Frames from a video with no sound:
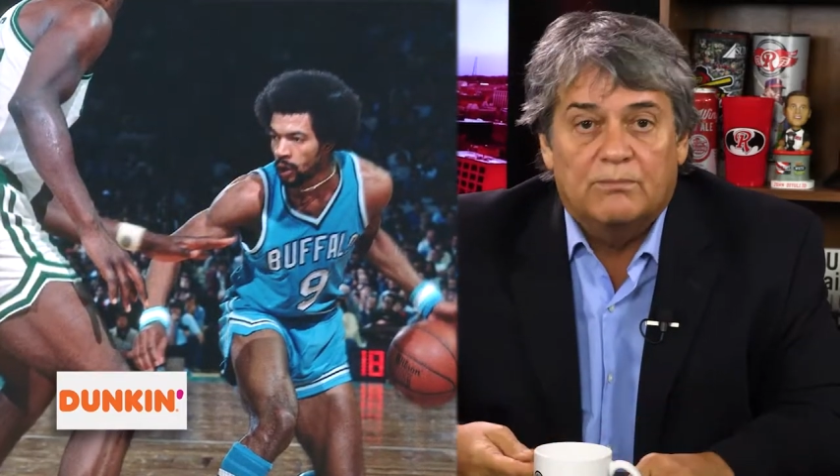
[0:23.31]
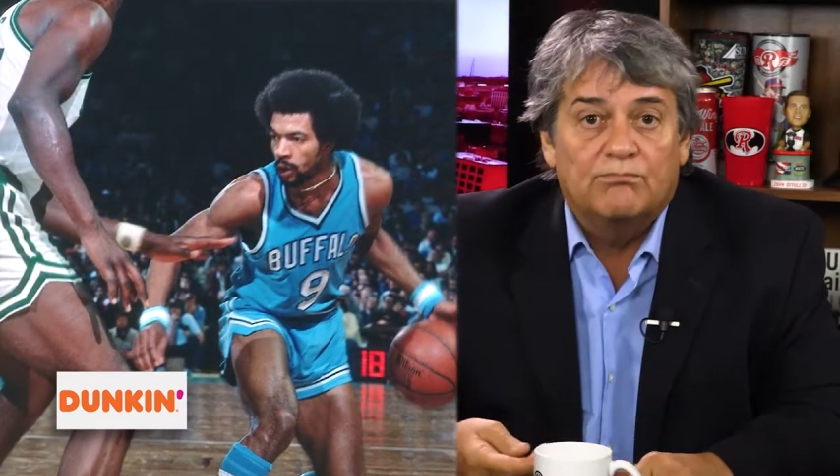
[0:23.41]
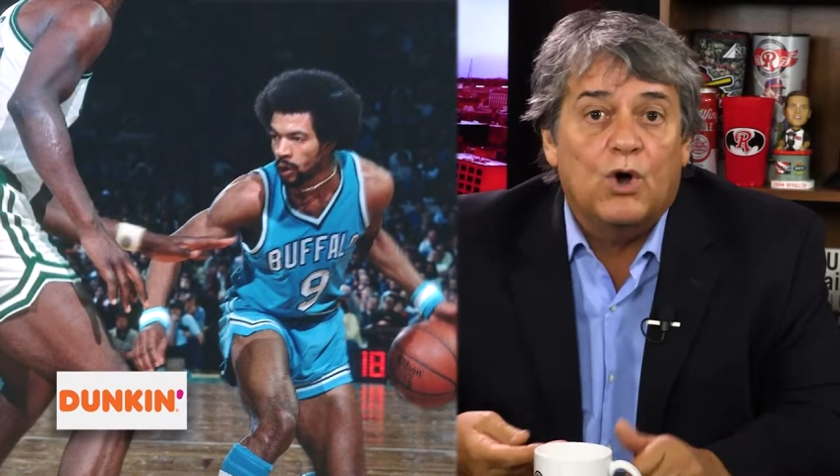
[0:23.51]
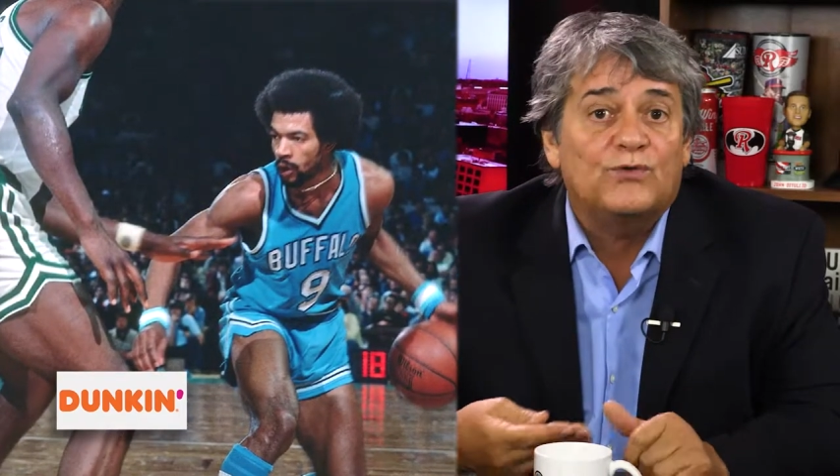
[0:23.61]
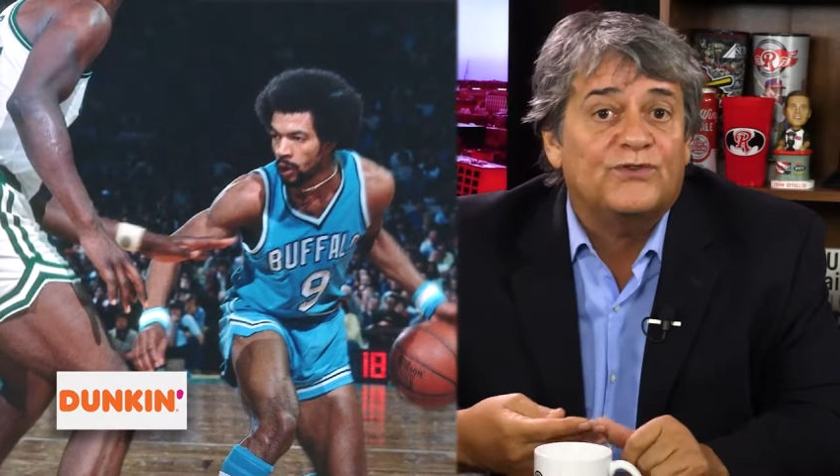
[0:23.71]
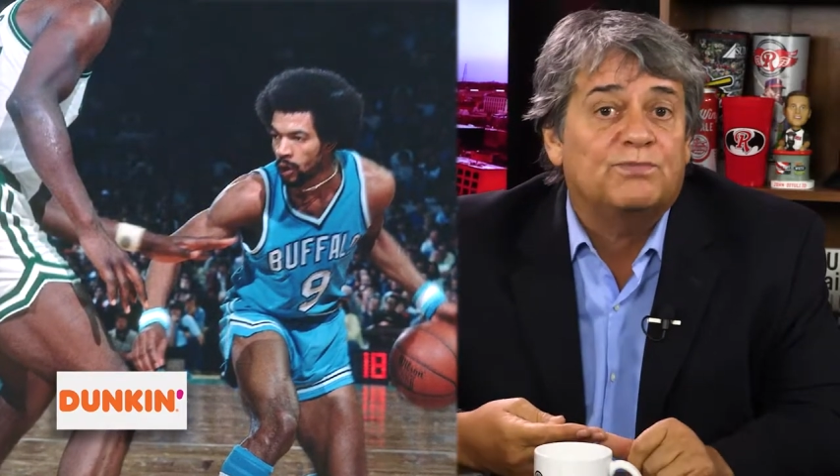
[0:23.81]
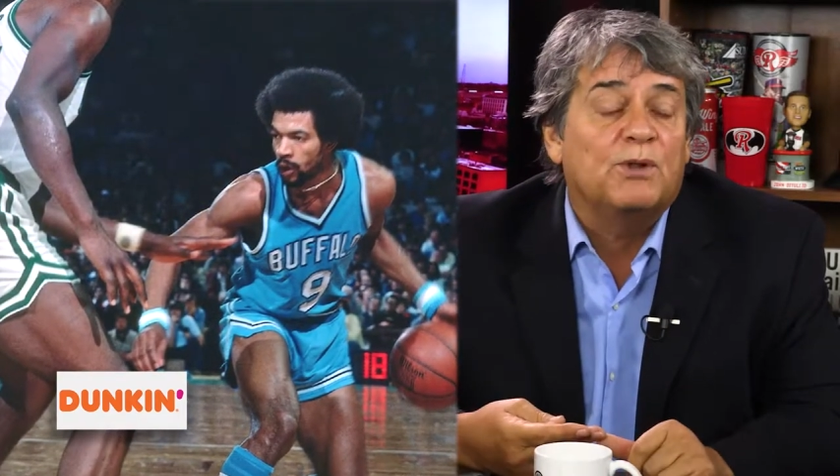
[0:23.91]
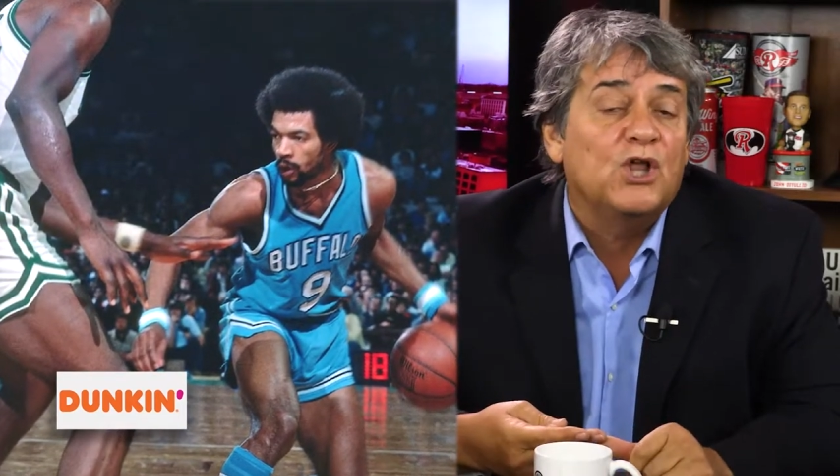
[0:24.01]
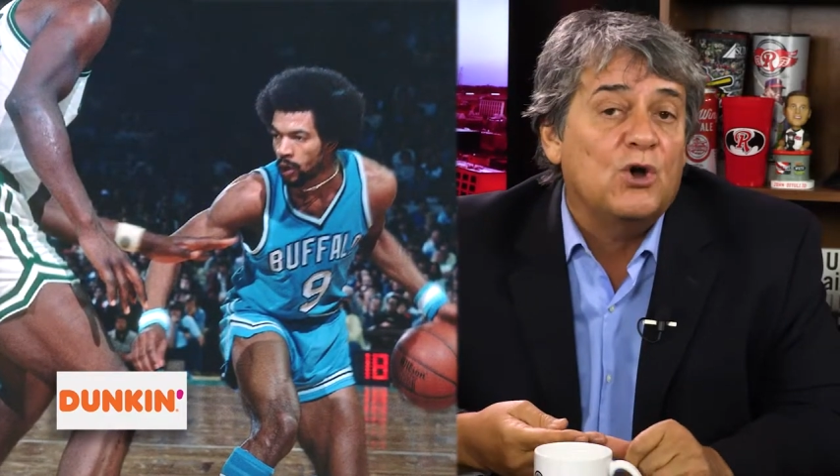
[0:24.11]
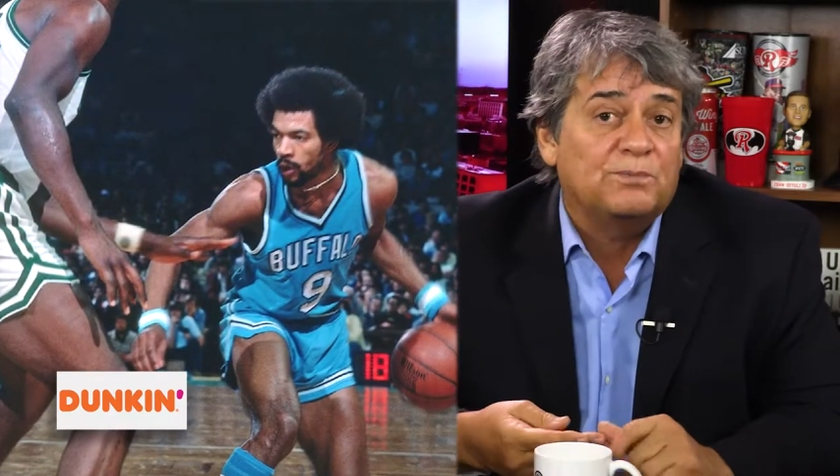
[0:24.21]
Moses
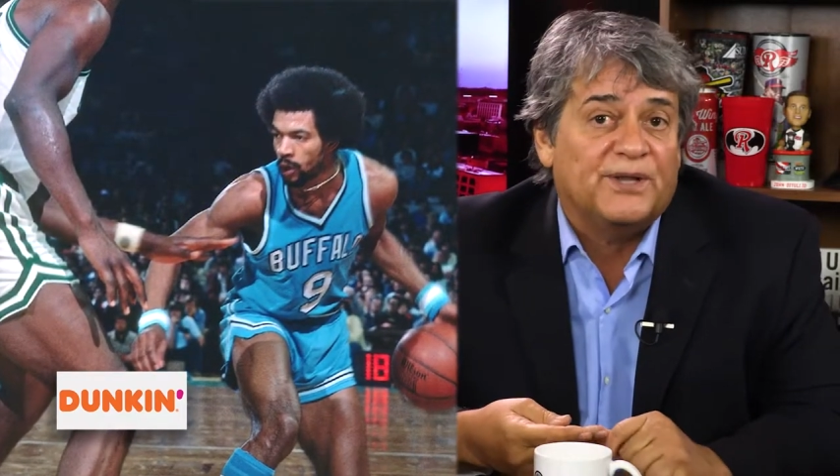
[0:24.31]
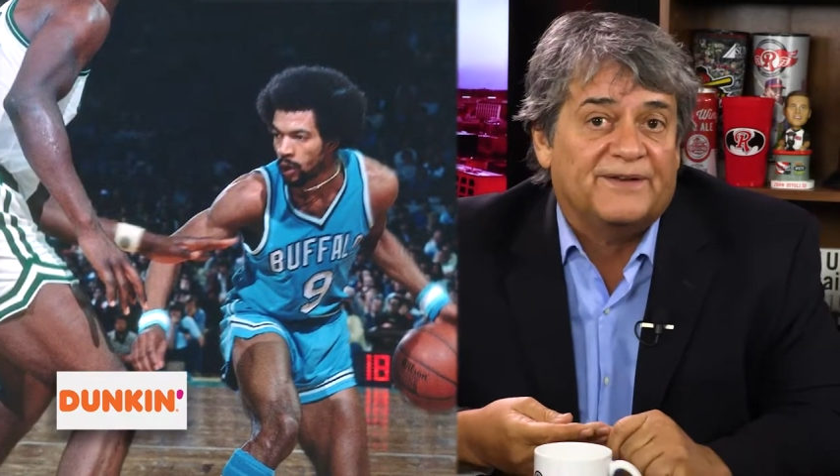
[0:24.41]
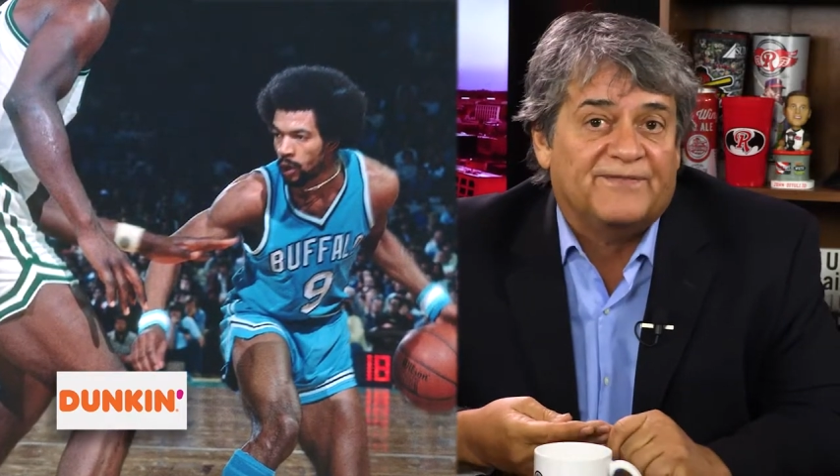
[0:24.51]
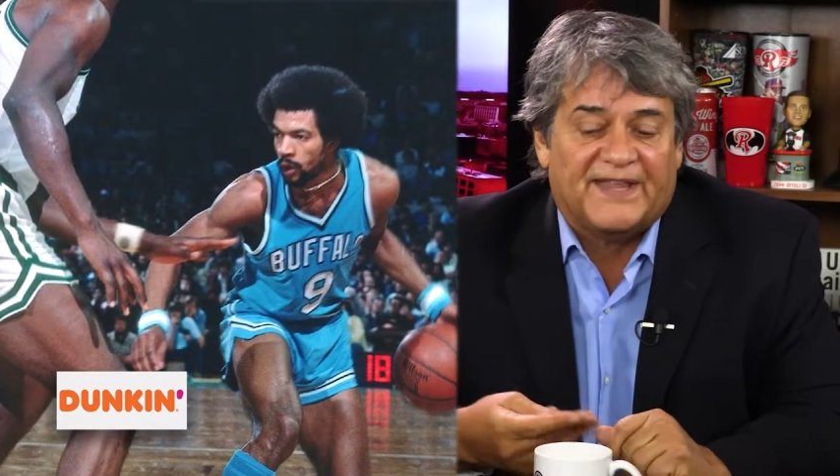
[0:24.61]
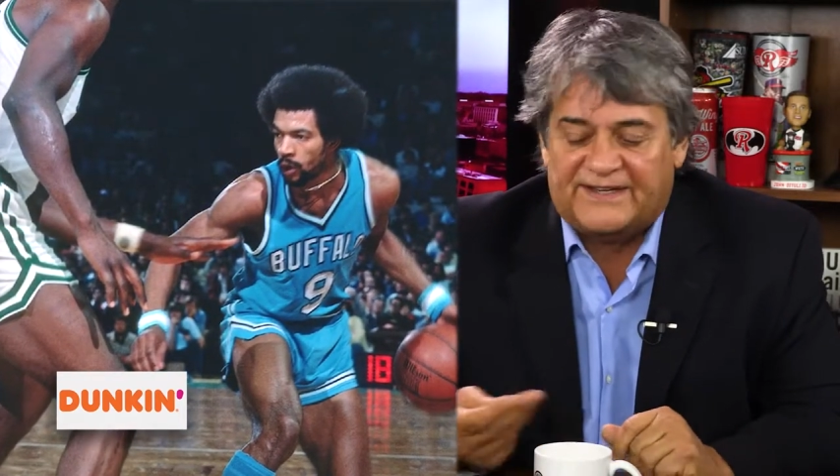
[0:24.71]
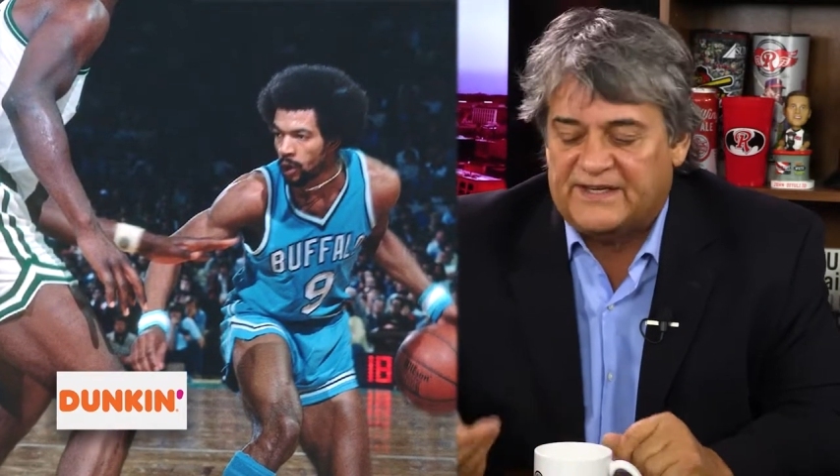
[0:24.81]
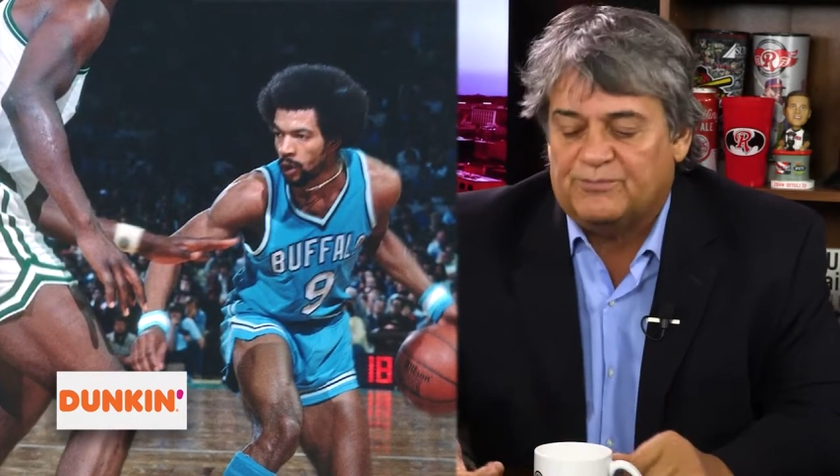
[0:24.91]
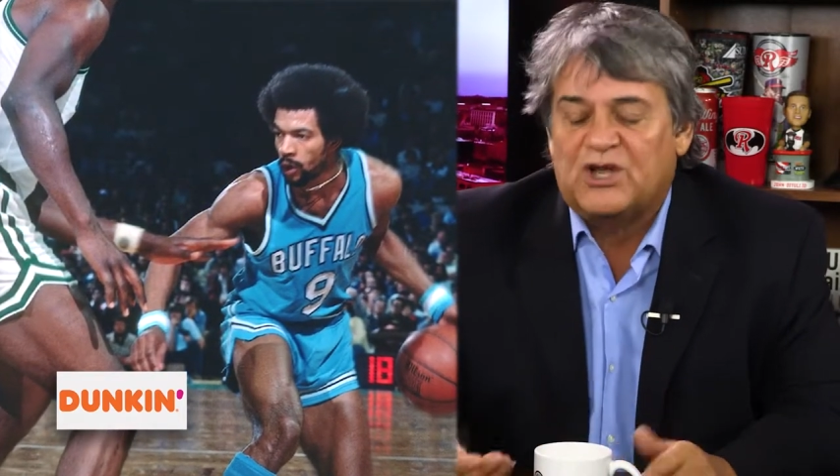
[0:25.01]
Malone played for that team.